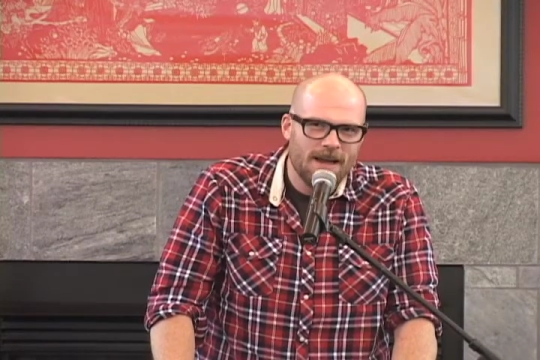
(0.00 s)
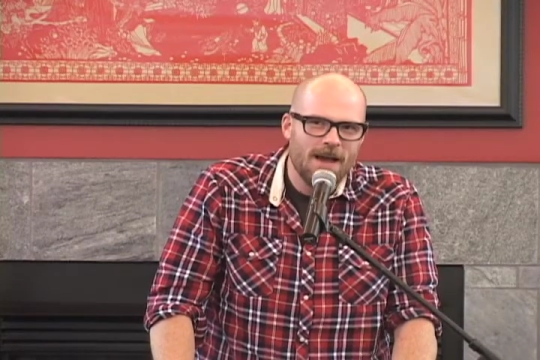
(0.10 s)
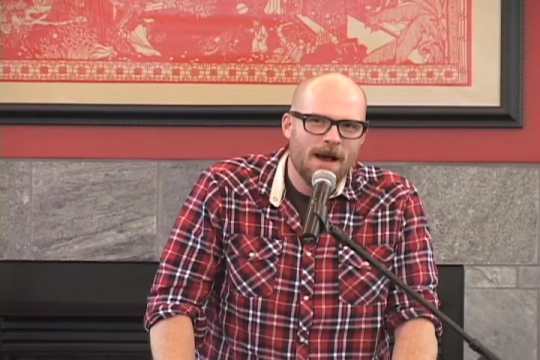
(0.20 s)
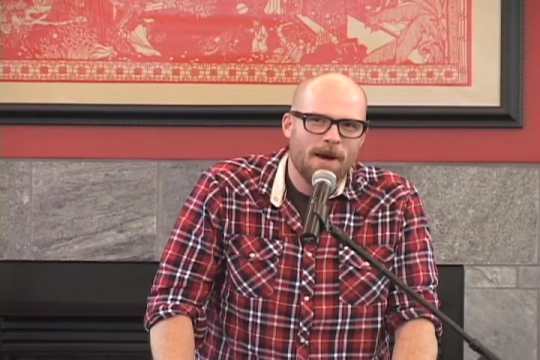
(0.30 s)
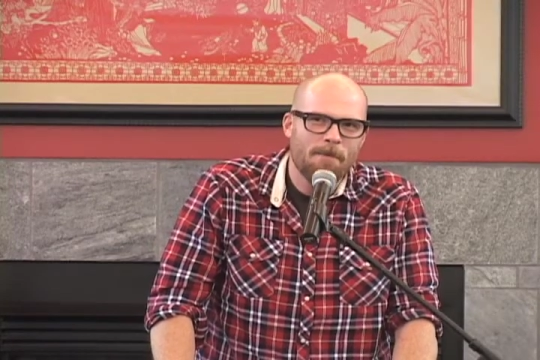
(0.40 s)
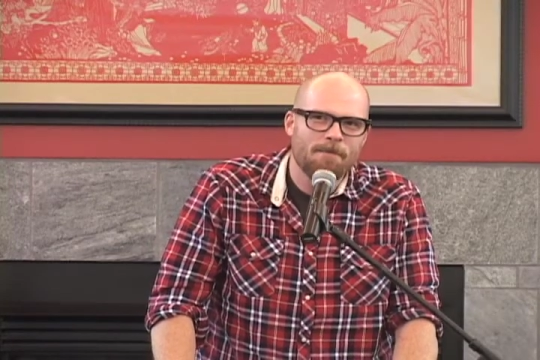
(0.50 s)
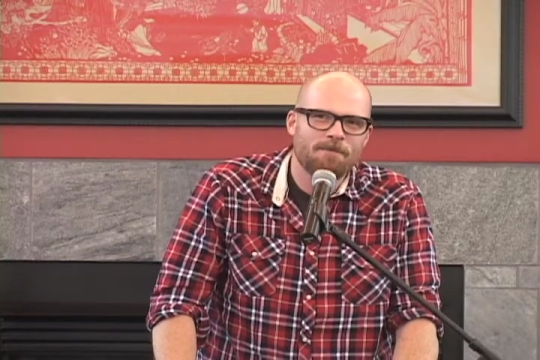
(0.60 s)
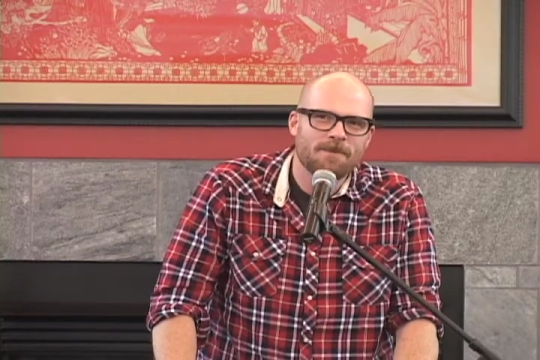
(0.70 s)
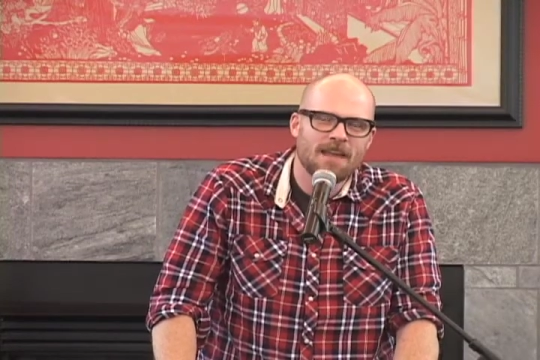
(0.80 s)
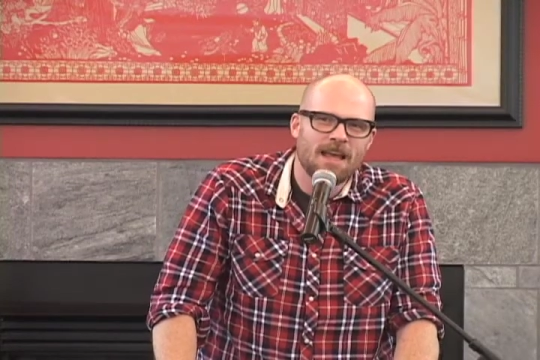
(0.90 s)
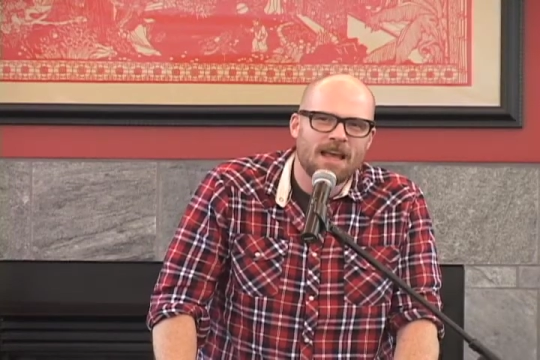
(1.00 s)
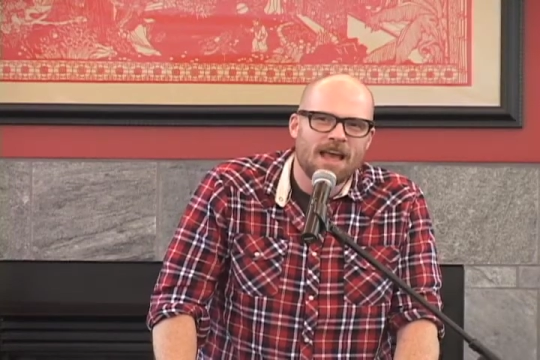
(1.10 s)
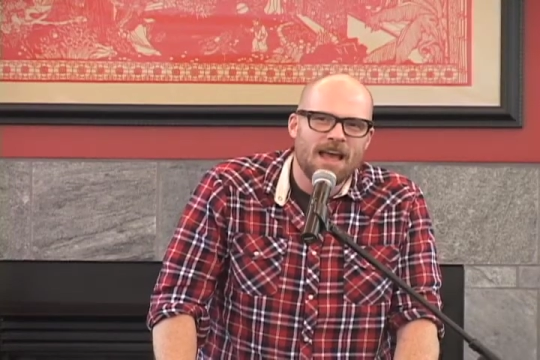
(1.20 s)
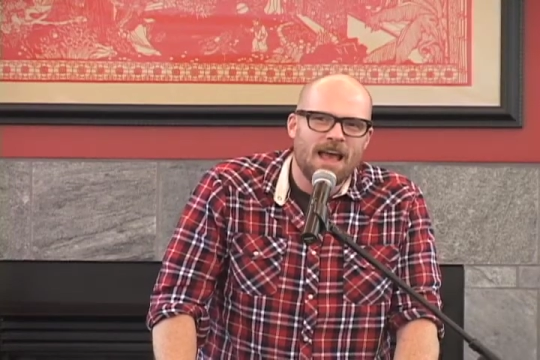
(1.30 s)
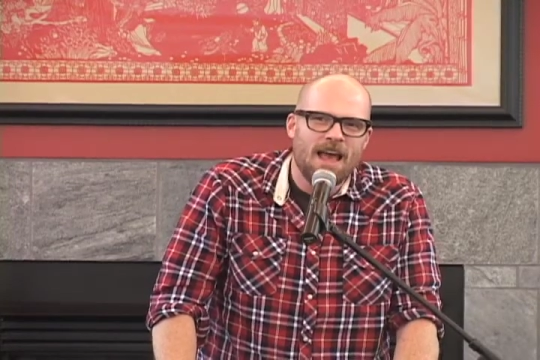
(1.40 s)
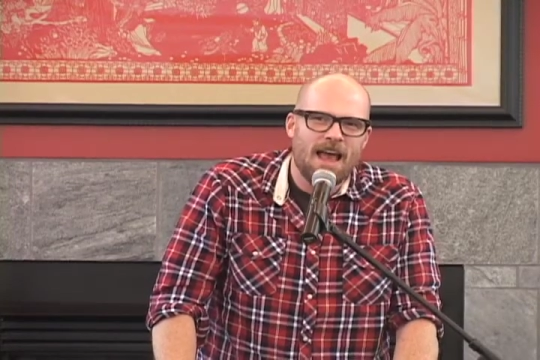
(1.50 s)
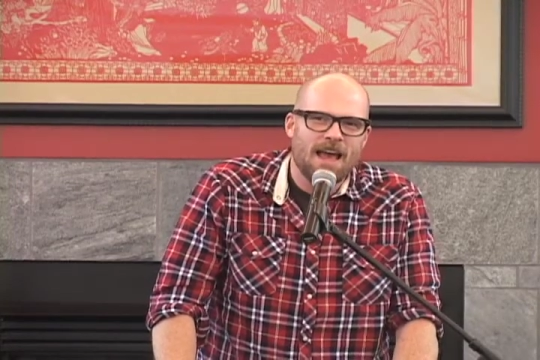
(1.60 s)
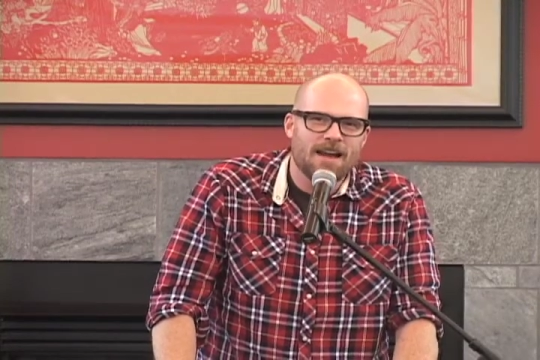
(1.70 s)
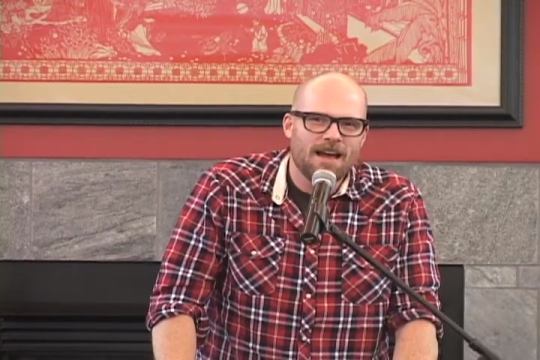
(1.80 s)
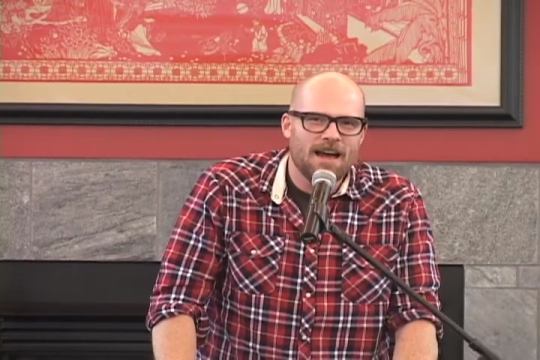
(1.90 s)

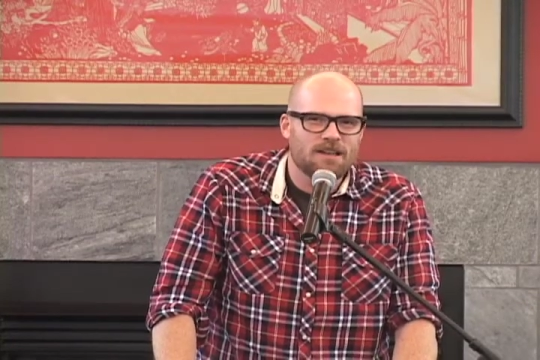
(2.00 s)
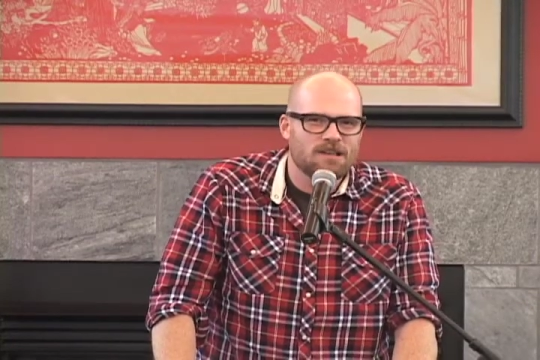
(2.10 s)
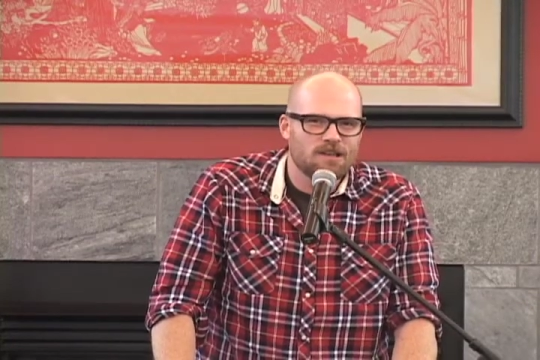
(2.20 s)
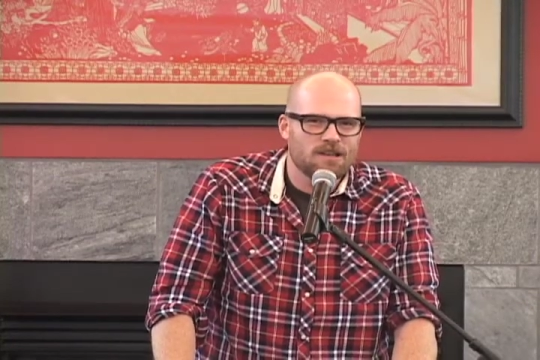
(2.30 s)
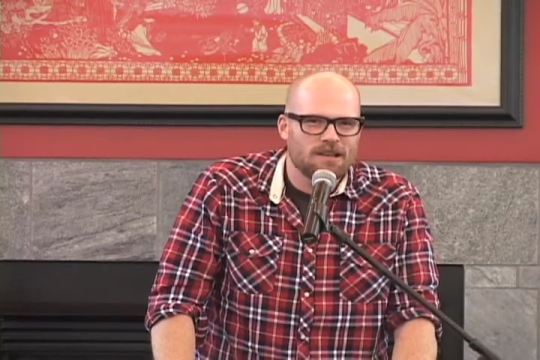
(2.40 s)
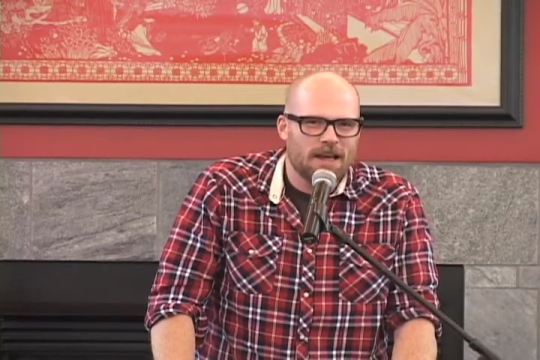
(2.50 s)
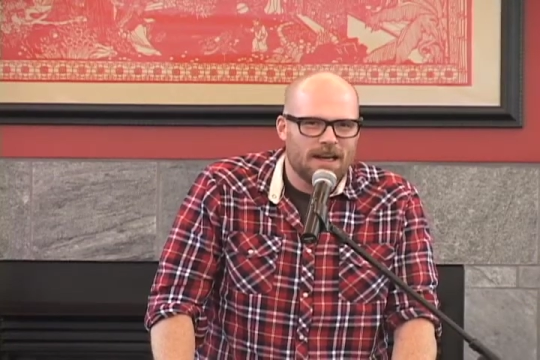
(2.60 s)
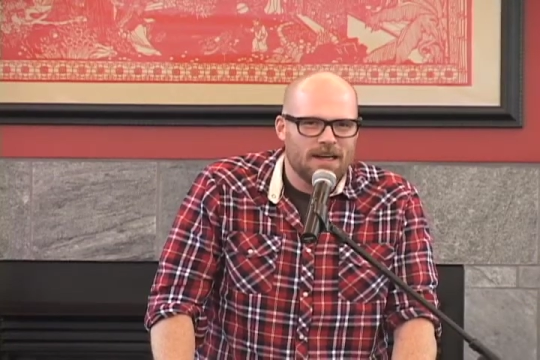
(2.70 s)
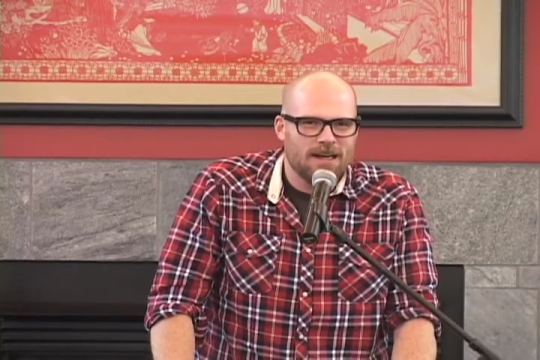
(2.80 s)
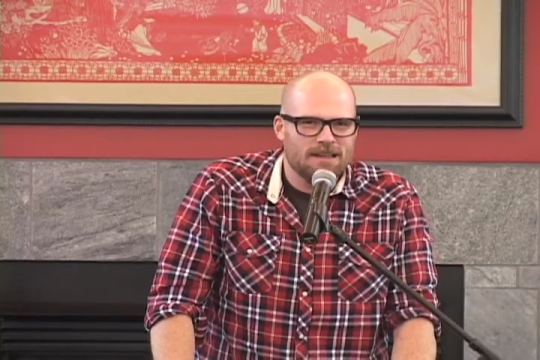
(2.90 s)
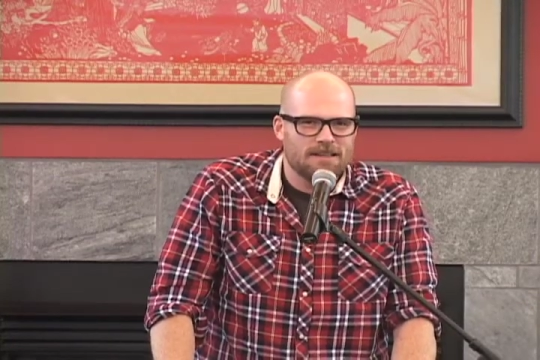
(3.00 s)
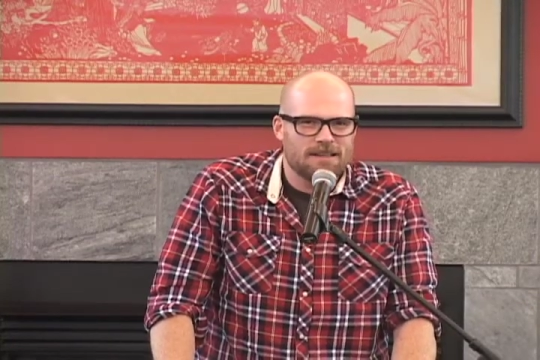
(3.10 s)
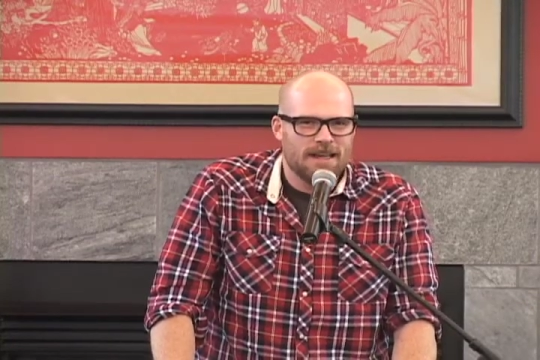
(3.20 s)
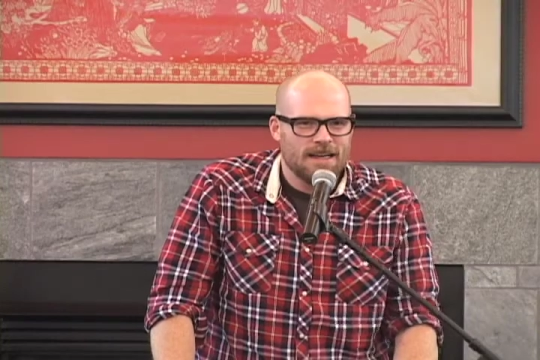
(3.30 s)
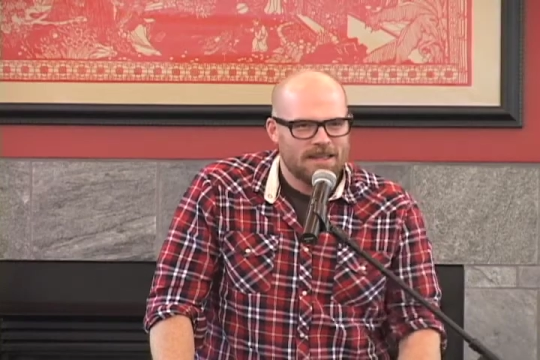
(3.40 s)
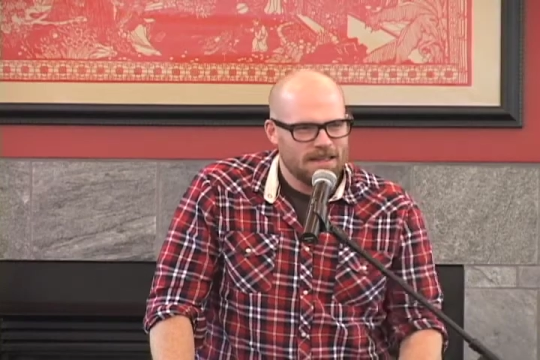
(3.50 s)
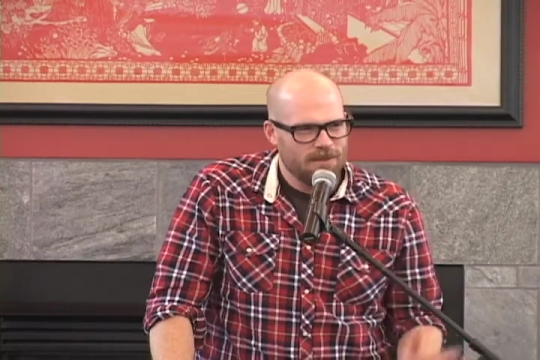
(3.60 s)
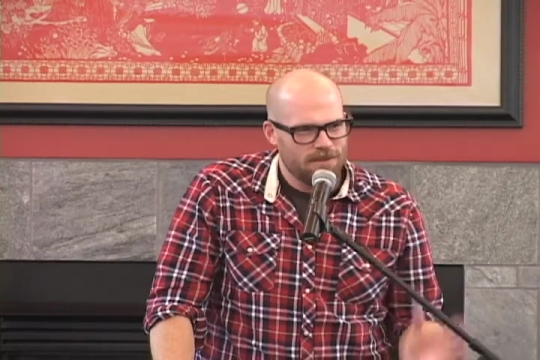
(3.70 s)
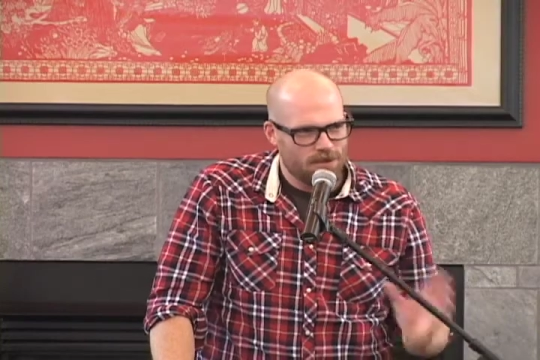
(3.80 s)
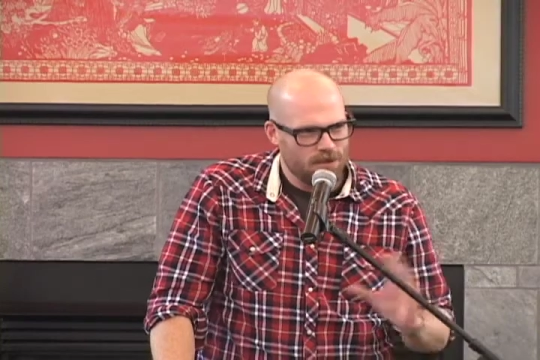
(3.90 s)
And I took that as the
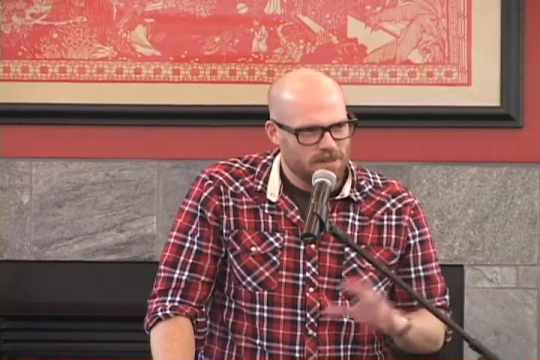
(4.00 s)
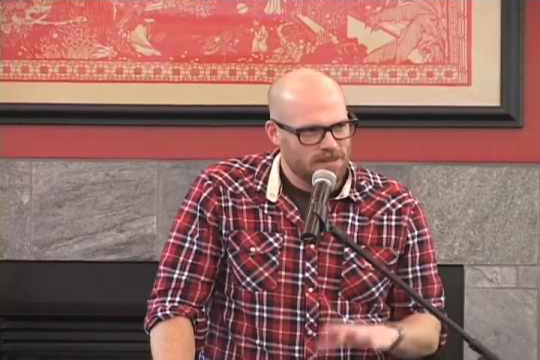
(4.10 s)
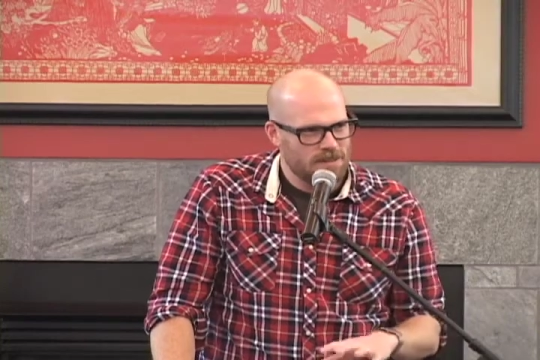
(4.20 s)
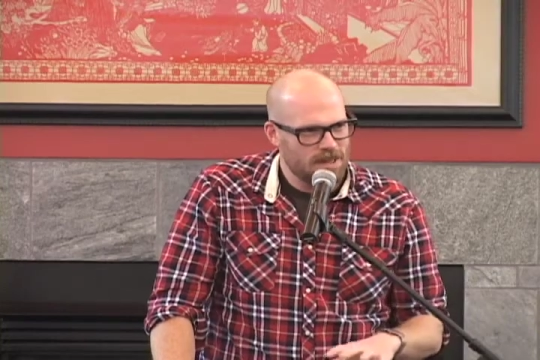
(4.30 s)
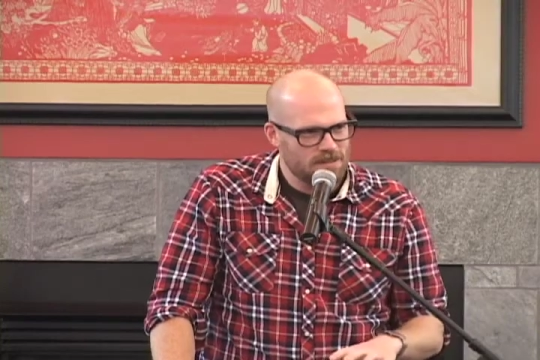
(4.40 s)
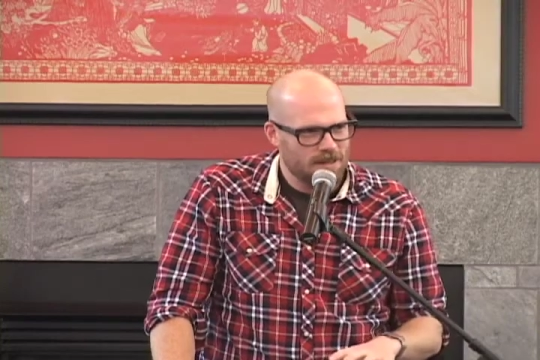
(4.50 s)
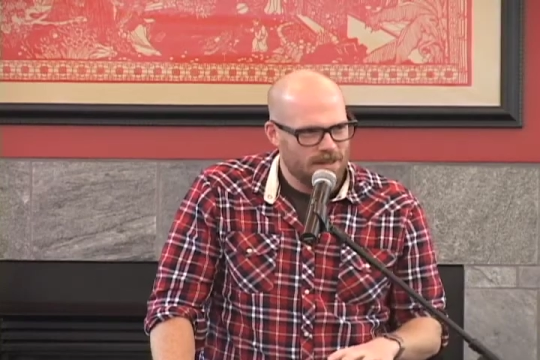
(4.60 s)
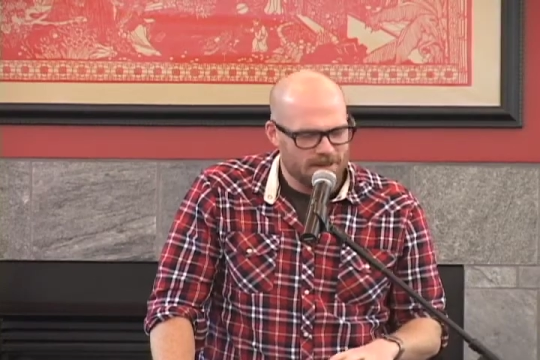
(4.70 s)
idea for this essay.